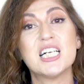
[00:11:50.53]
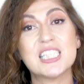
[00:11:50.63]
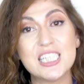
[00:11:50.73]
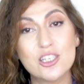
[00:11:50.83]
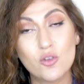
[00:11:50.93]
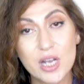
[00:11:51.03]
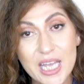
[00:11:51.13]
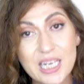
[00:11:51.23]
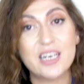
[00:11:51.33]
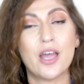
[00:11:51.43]
I'll see you
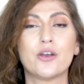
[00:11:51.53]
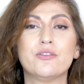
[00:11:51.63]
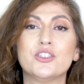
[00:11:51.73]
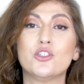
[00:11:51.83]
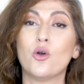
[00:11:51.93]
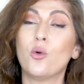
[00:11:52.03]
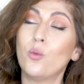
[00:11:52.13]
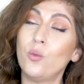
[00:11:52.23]
in another video